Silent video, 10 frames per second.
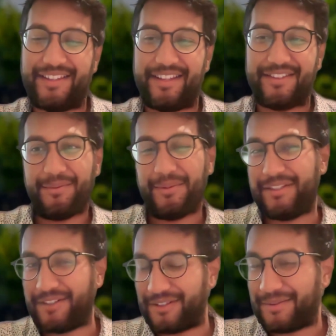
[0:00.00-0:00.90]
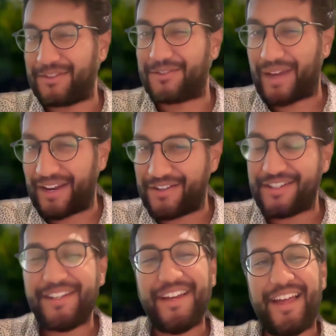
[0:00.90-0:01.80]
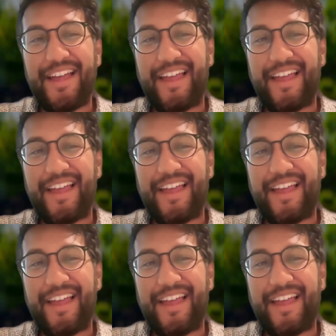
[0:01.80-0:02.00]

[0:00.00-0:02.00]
and that really starts with strategy.